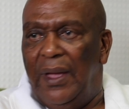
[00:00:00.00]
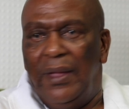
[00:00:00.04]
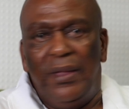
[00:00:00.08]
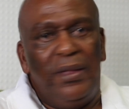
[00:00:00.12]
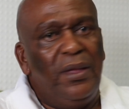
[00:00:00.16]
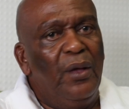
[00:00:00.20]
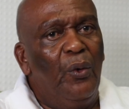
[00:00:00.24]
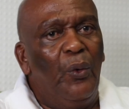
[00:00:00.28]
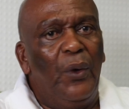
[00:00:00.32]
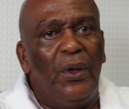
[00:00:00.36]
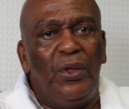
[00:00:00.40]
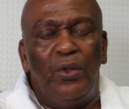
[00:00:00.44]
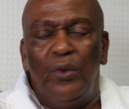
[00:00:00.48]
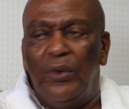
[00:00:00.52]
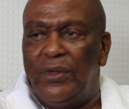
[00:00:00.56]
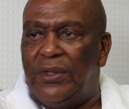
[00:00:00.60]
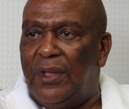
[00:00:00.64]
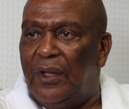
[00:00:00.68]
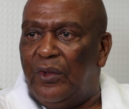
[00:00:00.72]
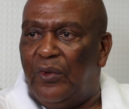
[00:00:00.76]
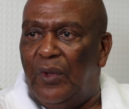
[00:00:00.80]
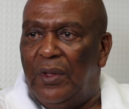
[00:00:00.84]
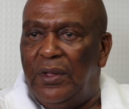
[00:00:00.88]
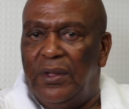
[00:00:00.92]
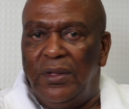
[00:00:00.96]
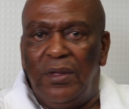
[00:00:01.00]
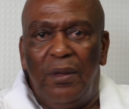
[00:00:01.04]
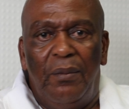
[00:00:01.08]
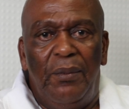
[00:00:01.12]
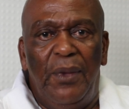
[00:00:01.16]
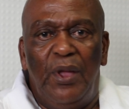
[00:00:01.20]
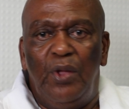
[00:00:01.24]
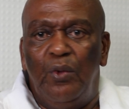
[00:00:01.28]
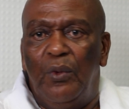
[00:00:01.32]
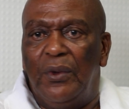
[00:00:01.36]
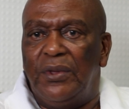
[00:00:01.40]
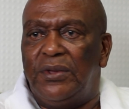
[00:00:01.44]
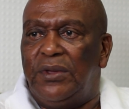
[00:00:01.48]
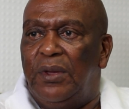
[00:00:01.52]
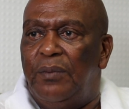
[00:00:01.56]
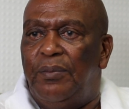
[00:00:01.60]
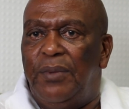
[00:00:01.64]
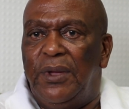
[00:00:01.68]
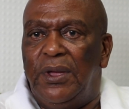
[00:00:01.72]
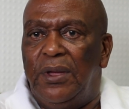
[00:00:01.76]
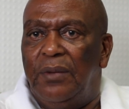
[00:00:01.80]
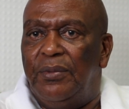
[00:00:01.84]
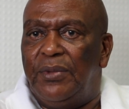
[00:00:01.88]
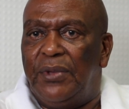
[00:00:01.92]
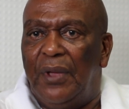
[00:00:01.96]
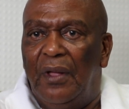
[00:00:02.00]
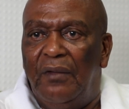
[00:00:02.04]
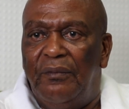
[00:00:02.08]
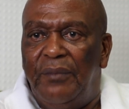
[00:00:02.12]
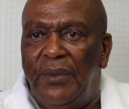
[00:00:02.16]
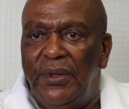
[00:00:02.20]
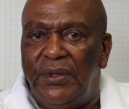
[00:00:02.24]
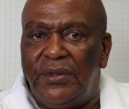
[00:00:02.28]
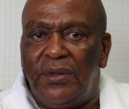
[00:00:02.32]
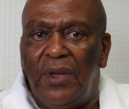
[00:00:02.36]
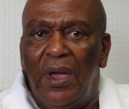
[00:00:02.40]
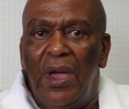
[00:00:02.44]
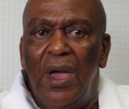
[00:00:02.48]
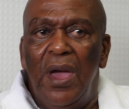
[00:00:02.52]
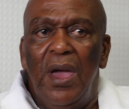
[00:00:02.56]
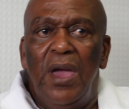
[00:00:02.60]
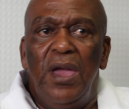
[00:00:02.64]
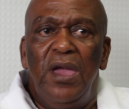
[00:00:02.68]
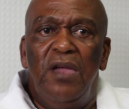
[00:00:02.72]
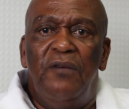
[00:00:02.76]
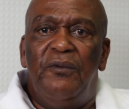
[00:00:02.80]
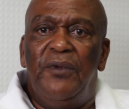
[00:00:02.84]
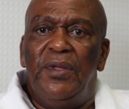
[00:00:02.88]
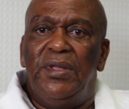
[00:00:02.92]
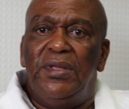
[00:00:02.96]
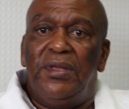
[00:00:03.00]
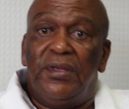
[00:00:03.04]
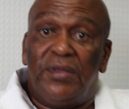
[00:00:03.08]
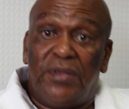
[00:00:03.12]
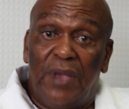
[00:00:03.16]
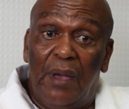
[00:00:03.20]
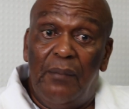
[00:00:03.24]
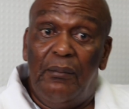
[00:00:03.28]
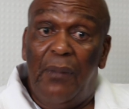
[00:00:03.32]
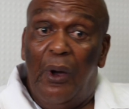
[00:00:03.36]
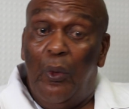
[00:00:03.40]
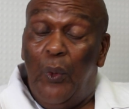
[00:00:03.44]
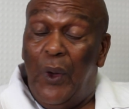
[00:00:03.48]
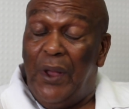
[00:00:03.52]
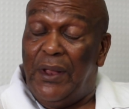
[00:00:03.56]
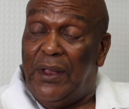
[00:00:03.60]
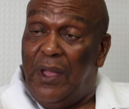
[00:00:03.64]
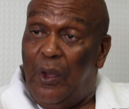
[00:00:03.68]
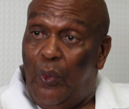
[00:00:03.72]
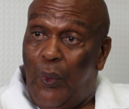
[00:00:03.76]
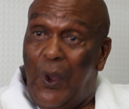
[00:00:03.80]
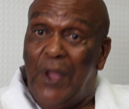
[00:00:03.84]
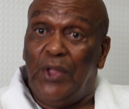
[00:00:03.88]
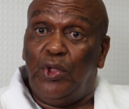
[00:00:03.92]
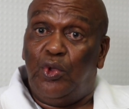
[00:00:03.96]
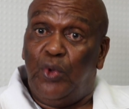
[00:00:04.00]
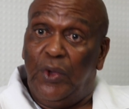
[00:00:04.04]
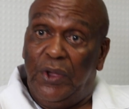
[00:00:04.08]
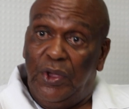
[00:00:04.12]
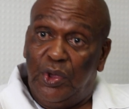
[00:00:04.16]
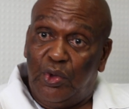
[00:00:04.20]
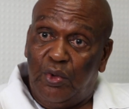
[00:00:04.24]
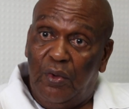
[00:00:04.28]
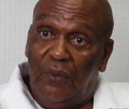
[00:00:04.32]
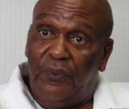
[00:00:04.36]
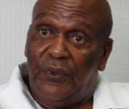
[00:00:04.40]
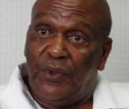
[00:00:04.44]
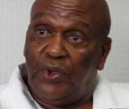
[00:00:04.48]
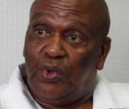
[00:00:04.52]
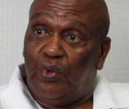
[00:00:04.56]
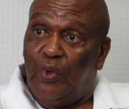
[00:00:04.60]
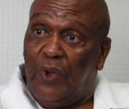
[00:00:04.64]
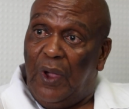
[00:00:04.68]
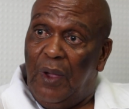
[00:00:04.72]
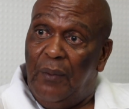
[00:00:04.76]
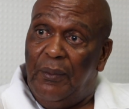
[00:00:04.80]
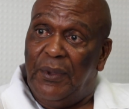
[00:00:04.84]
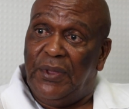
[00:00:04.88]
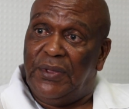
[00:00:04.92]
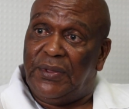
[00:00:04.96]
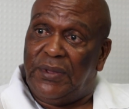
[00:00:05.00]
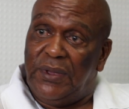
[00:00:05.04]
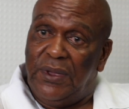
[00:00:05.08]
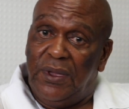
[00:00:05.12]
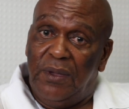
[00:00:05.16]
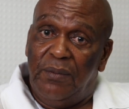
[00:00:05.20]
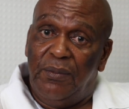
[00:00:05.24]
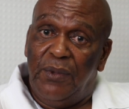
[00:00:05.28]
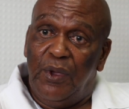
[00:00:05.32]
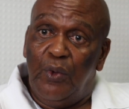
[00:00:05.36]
and they were not actually, the man was keeping himself busy. Even December, when I went to his office to come and see